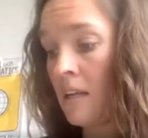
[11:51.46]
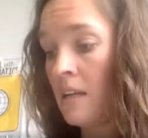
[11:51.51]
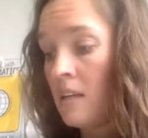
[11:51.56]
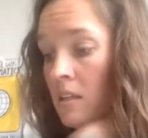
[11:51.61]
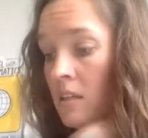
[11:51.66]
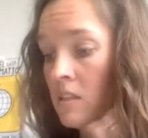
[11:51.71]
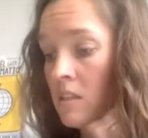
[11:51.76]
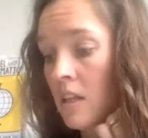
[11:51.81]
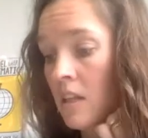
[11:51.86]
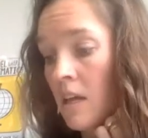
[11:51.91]

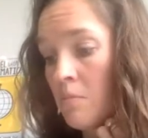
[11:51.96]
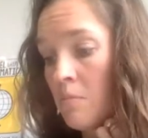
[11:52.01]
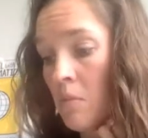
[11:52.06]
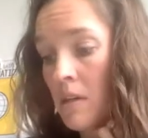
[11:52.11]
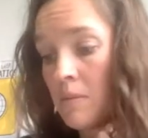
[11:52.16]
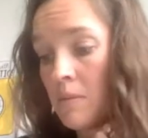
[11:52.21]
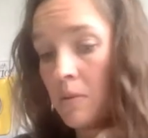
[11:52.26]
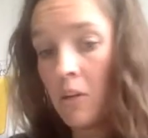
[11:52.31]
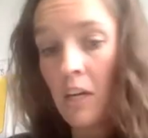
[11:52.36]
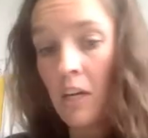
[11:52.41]
so then
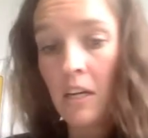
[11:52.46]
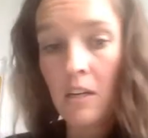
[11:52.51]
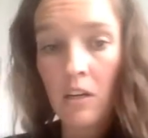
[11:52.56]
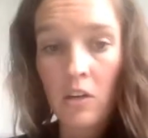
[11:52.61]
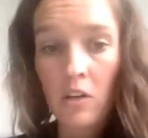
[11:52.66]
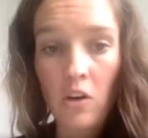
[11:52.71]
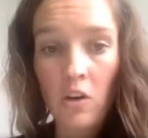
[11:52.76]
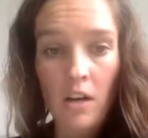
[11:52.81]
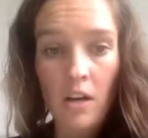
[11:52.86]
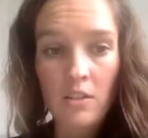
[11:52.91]
multiply
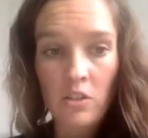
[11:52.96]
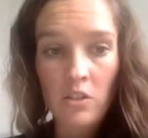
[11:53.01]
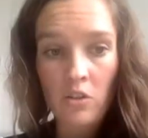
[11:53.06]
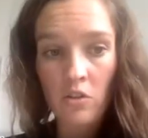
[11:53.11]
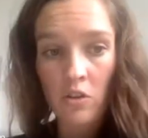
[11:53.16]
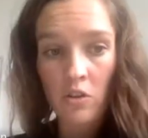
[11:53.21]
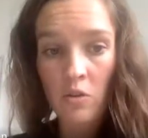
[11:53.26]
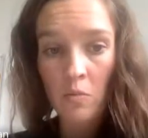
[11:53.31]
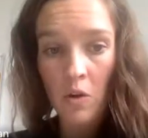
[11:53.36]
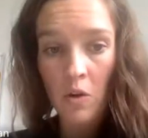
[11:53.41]
across your
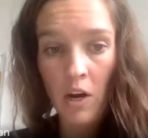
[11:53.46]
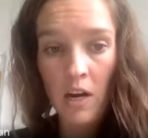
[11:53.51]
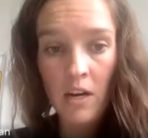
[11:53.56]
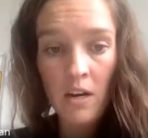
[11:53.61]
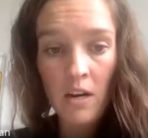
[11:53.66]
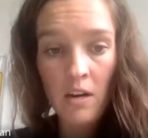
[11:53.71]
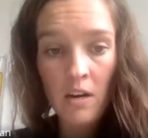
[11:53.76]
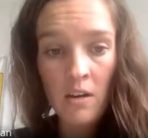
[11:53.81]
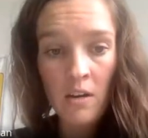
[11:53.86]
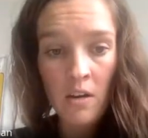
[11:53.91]

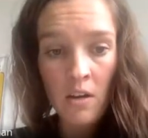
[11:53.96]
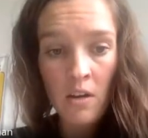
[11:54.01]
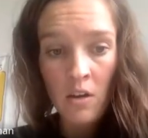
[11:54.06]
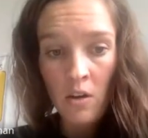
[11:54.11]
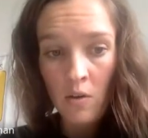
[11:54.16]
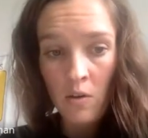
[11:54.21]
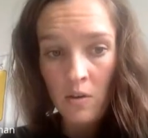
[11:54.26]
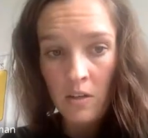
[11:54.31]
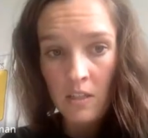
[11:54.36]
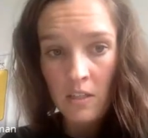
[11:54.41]
numerator. I'm
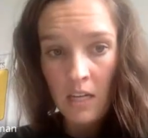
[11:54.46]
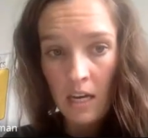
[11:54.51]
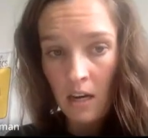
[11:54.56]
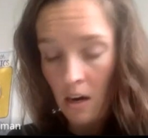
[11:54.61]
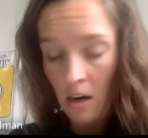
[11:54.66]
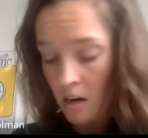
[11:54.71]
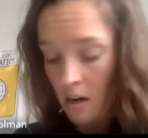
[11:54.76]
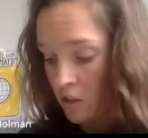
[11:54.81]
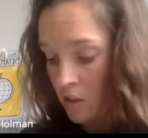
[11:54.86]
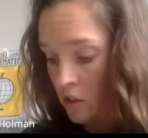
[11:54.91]
going to take
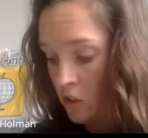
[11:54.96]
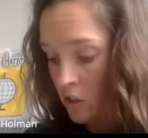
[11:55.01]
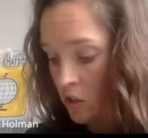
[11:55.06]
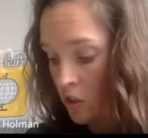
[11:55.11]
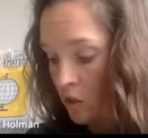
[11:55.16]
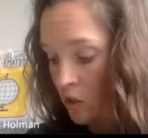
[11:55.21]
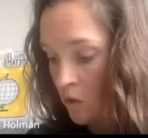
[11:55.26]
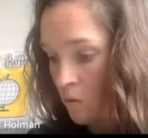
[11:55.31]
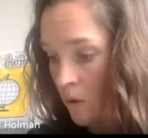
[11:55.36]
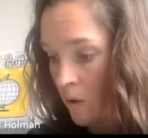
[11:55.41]
our
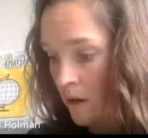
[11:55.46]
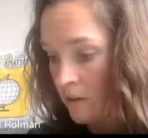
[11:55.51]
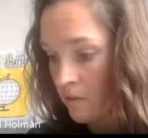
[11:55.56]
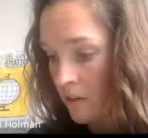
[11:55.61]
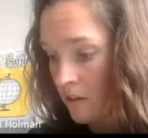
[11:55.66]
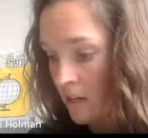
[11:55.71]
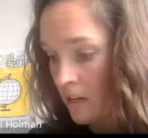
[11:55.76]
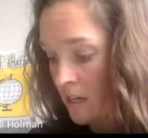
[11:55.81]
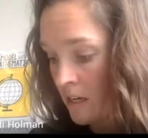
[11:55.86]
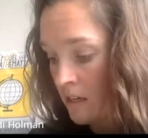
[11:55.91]

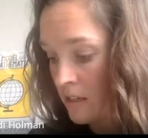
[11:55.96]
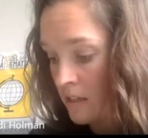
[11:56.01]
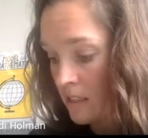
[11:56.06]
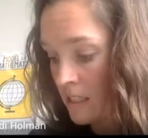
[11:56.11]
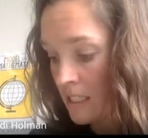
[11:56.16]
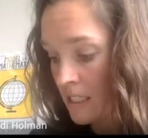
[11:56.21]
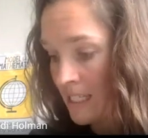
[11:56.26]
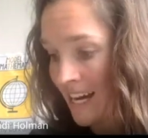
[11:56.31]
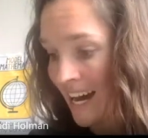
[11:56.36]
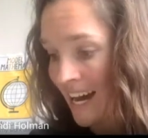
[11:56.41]
200
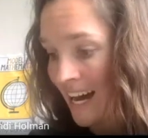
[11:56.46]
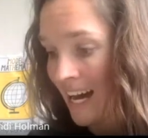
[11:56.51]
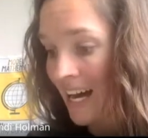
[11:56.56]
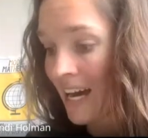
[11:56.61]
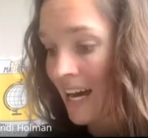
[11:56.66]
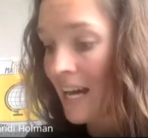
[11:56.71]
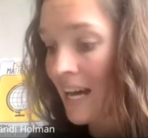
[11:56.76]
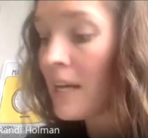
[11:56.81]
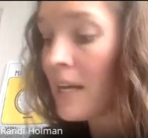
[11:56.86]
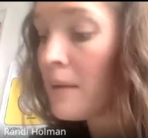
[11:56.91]

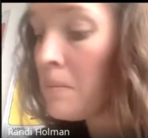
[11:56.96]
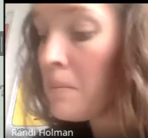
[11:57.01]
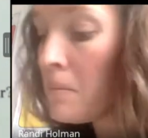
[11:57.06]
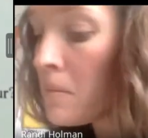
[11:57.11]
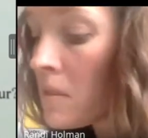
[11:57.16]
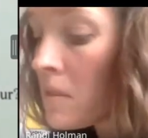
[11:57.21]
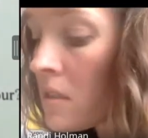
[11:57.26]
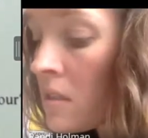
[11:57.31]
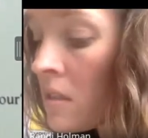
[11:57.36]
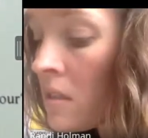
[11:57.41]

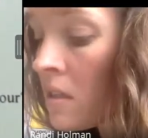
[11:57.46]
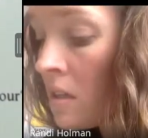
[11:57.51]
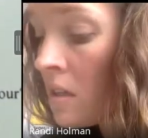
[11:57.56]
times